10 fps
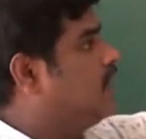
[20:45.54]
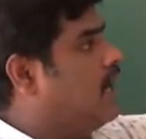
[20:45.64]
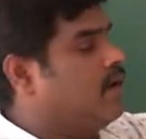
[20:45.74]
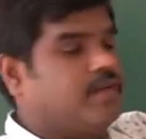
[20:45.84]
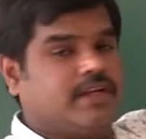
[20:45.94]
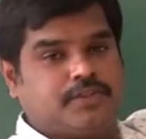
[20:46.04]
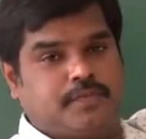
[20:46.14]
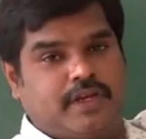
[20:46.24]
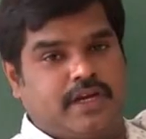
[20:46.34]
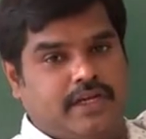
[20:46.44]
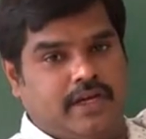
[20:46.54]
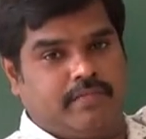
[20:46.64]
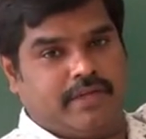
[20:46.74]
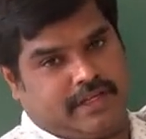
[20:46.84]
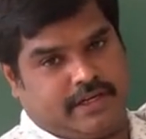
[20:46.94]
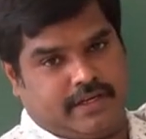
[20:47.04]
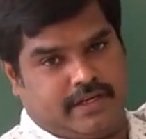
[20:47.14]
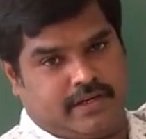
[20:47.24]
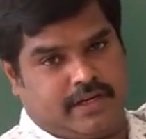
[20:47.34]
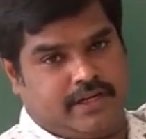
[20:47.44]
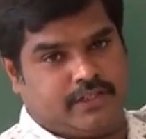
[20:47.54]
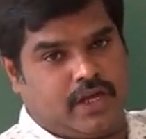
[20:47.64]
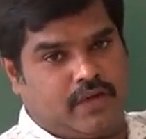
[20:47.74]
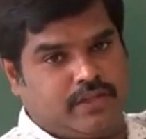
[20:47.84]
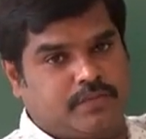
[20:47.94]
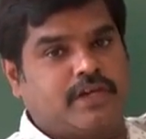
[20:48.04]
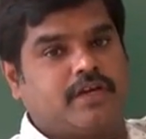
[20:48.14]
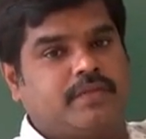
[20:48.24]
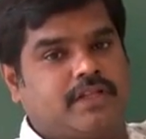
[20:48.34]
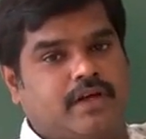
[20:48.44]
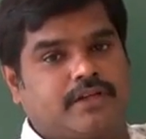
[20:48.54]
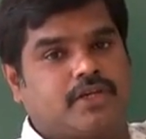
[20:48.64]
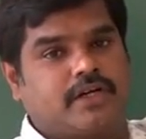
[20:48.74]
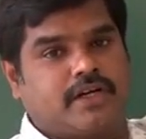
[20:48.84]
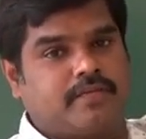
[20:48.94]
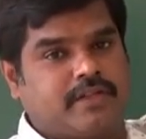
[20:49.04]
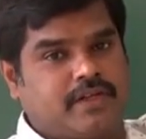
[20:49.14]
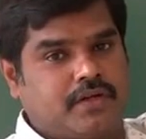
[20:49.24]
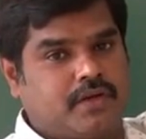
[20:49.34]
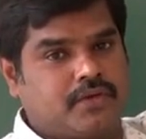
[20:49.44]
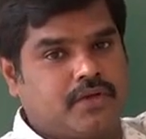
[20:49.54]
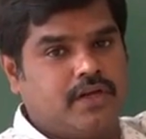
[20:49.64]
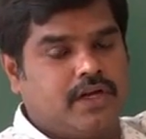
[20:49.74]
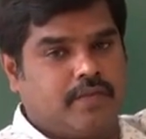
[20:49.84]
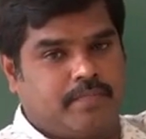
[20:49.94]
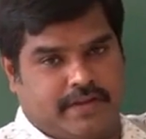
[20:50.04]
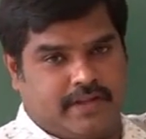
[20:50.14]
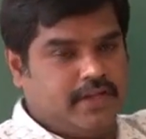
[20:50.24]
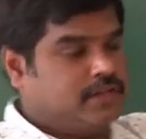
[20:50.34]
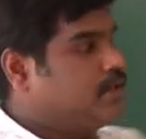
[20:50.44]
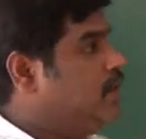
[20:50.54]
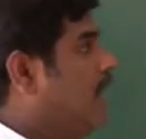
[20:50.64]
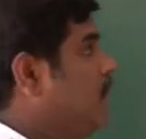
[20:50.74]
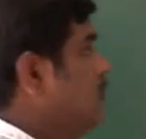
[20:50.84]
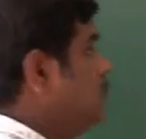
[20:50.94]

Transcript: average period method. Okay, so average period method or shortcut method you have to apply. So in average